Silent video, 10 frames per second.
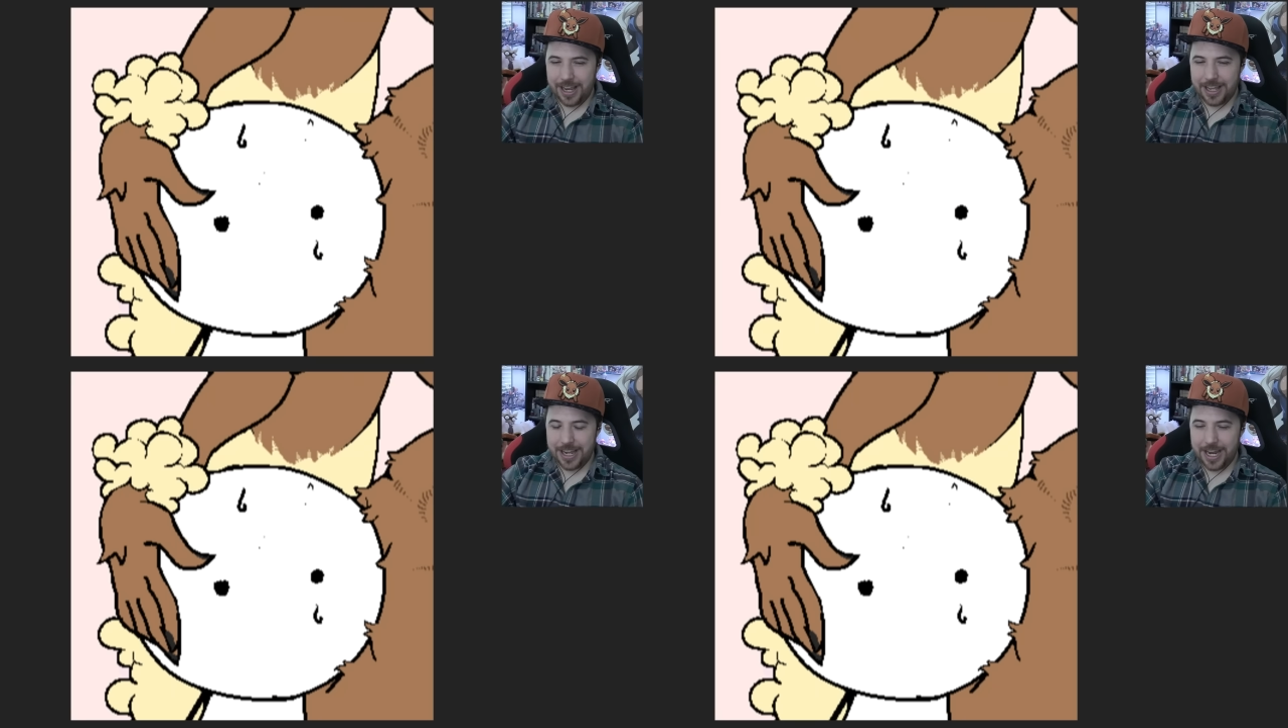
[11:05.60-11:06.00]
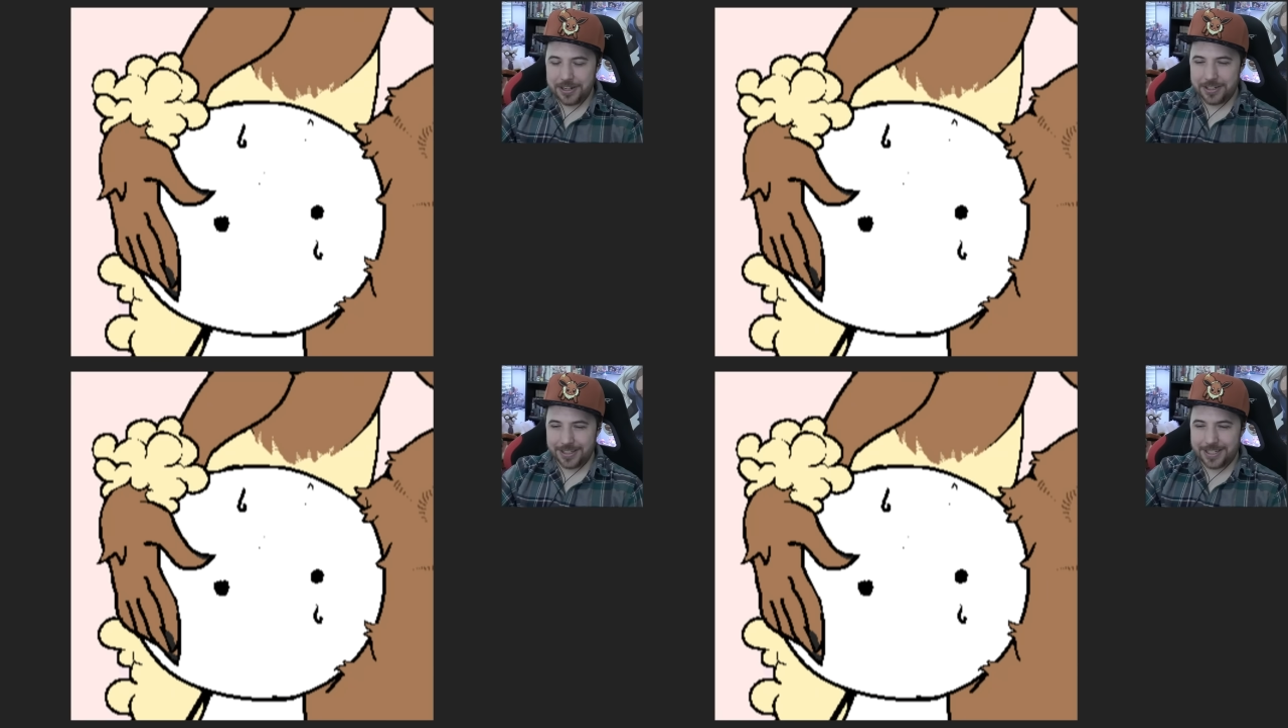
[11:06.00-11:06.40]

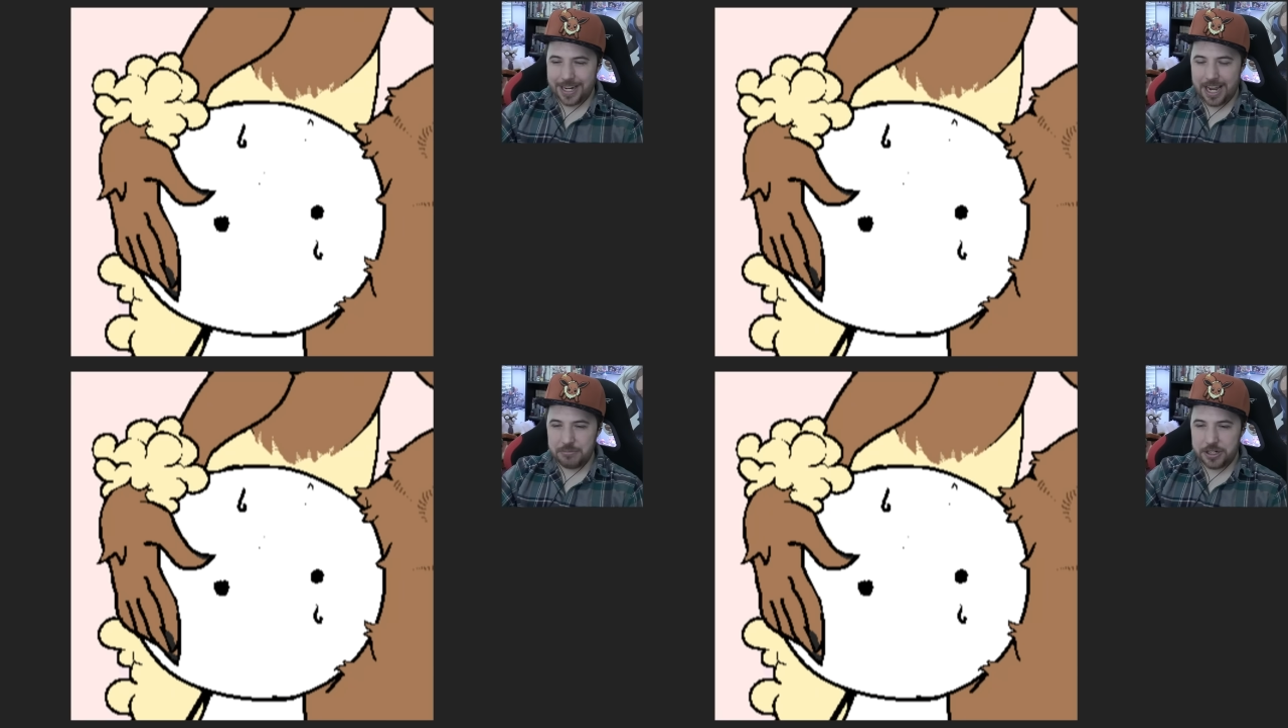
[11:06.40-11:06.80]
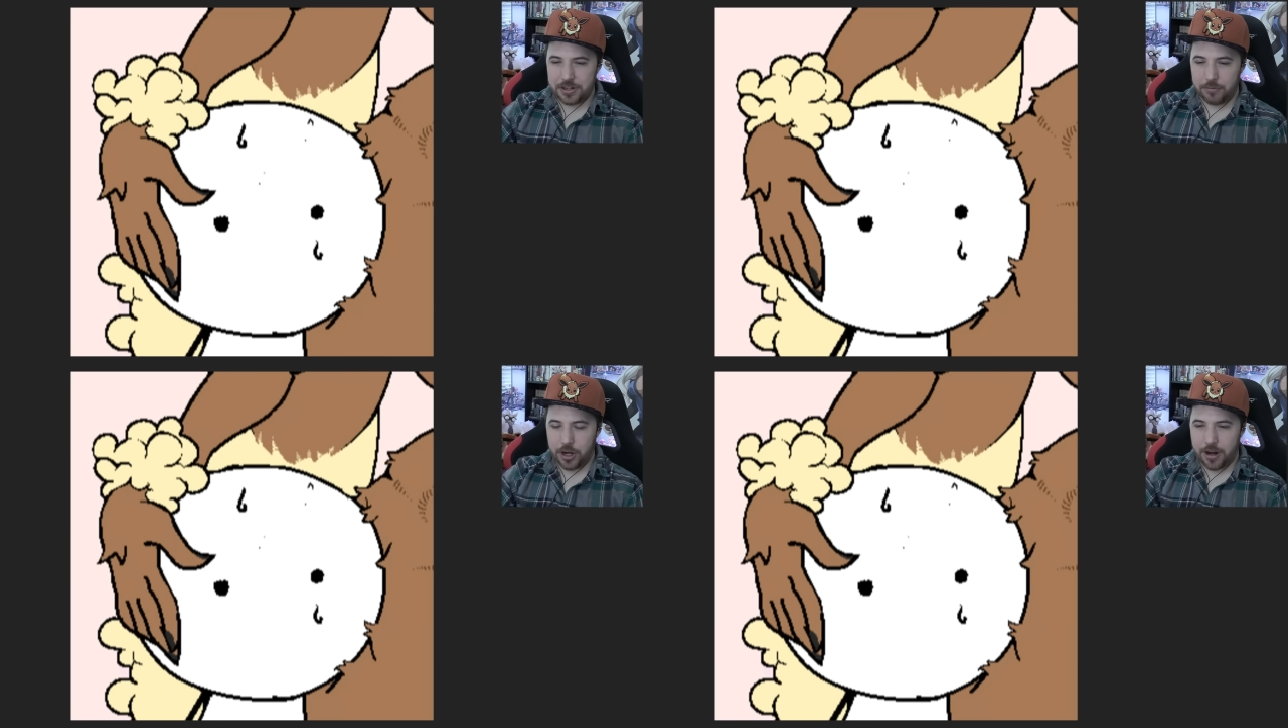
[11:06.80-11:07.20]
Here's just an image
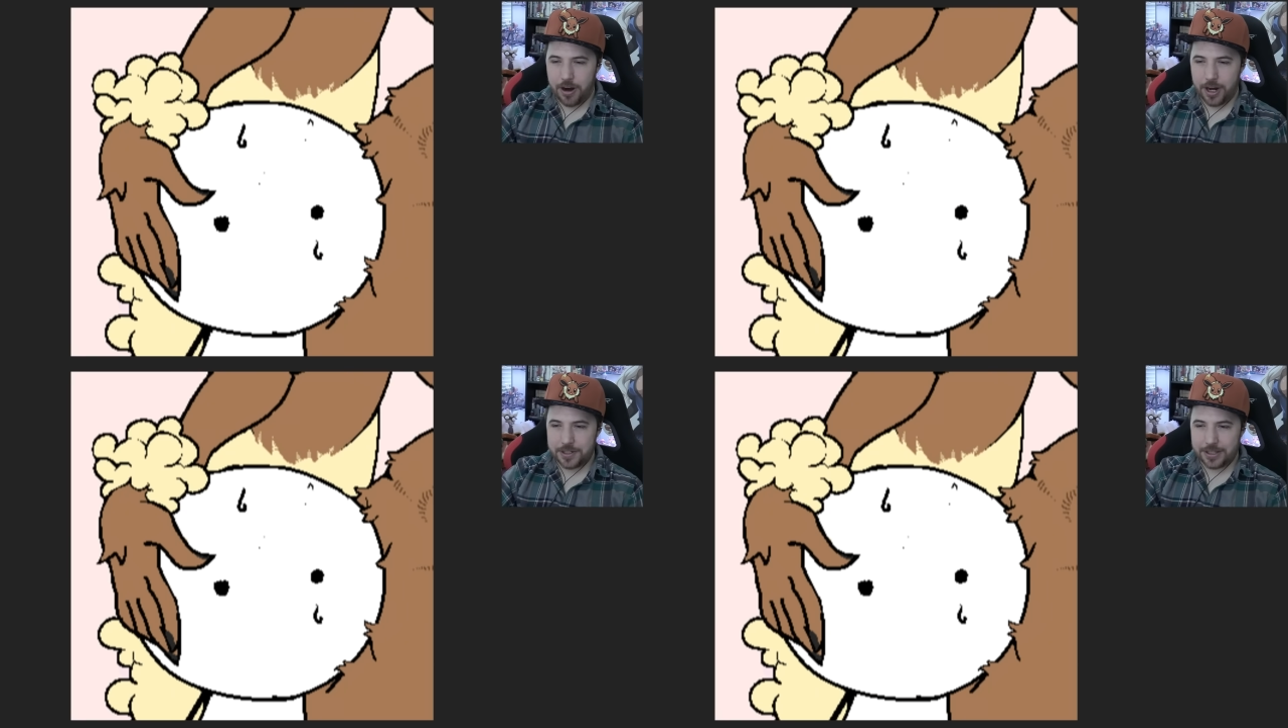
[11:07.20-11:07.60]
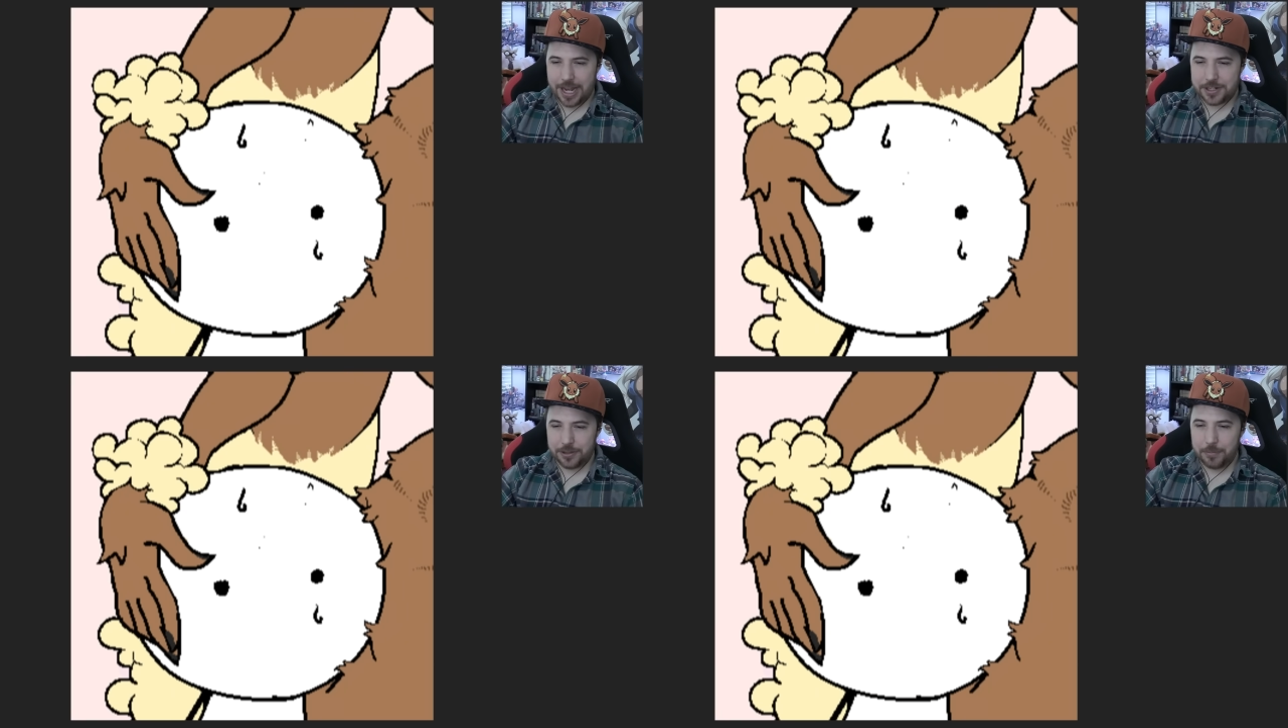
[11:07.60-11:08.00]
of what
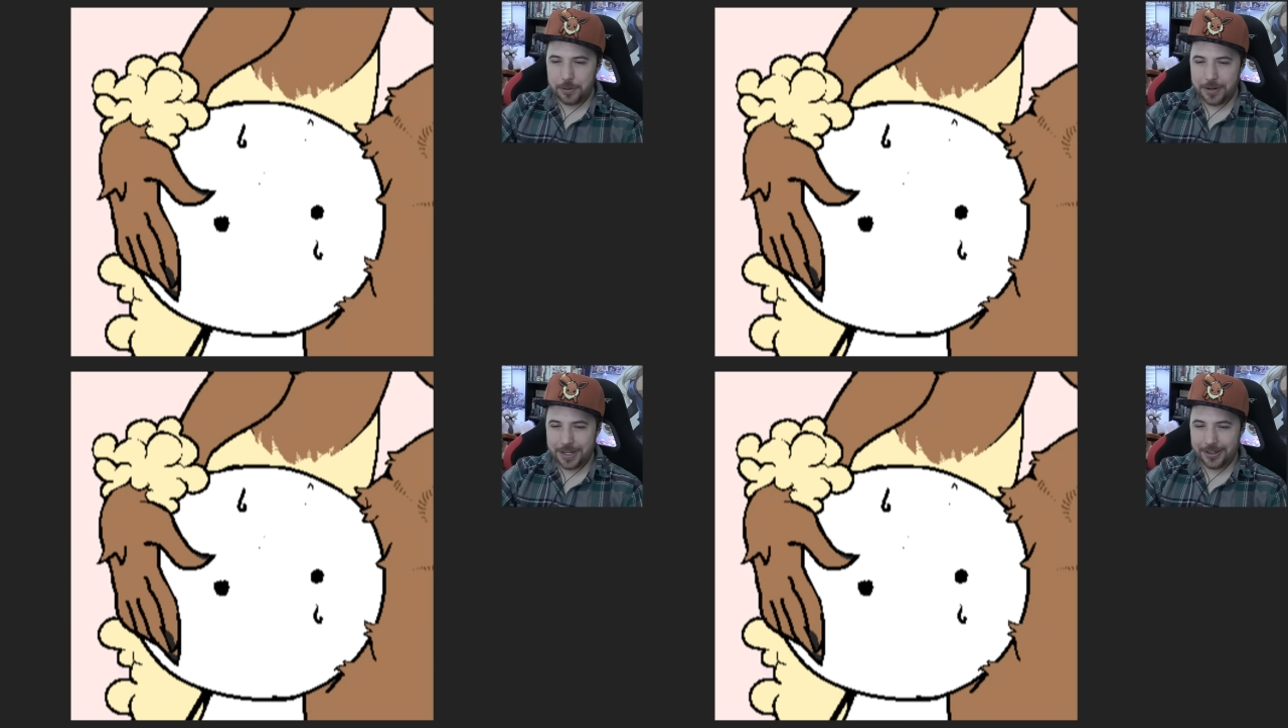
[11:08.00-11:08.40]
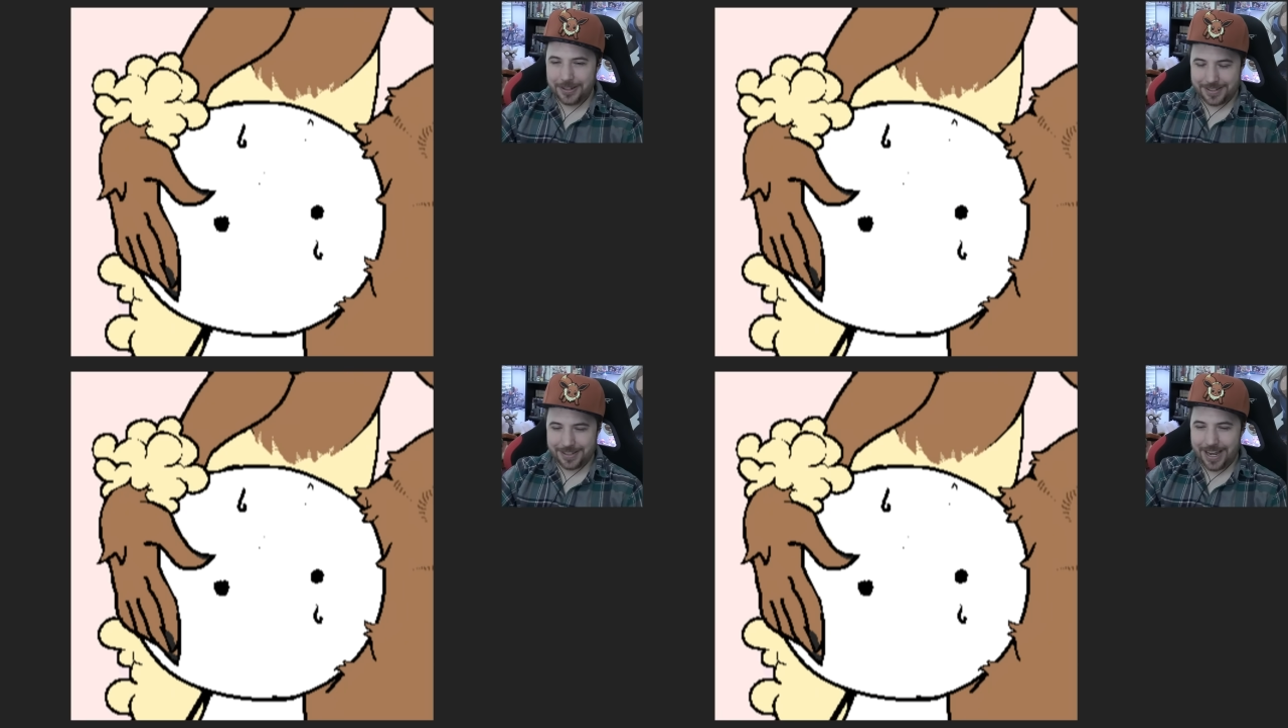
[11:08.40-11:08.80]
r/LOPUNNY
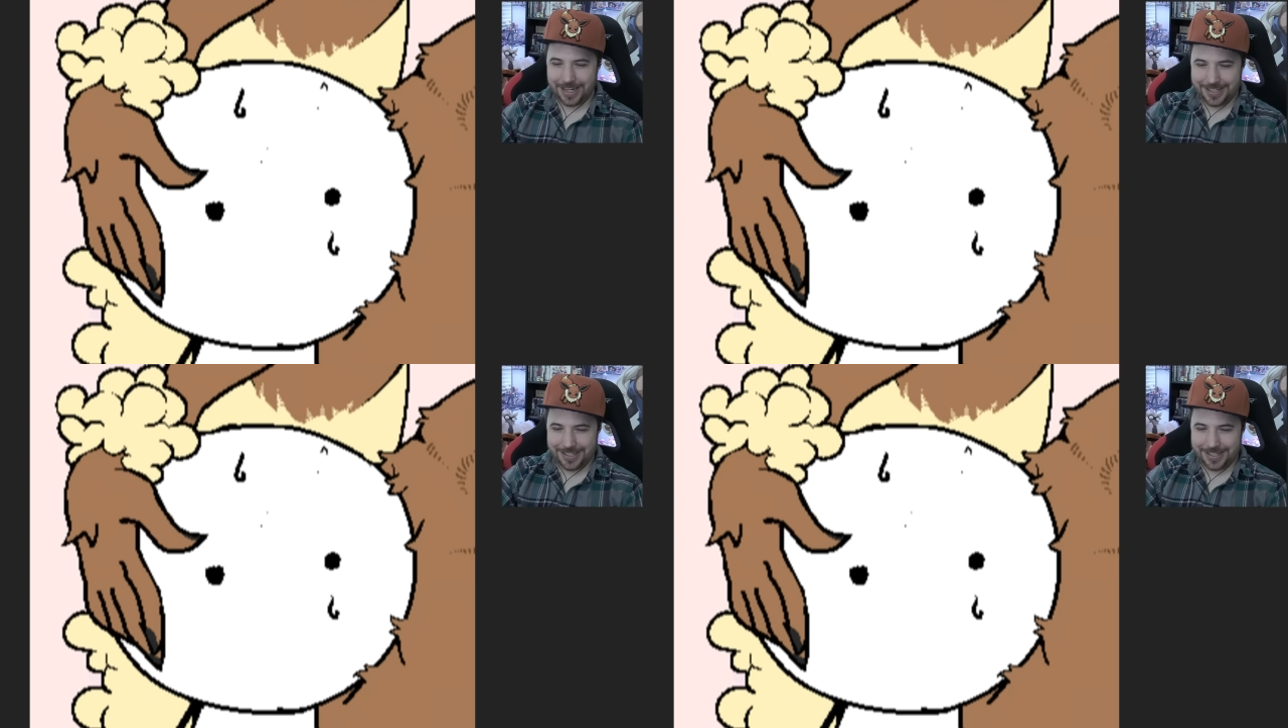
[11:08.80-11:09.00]
looks like,